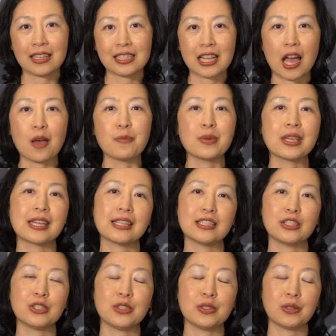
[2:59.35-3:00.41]
Tapping
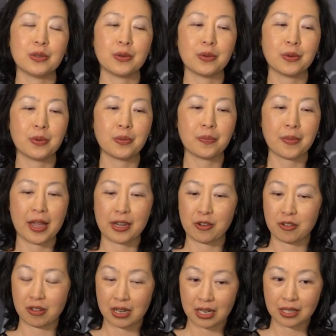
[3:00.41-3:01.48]
into my
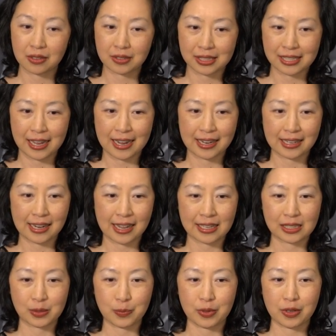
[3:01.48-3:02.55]
creative side has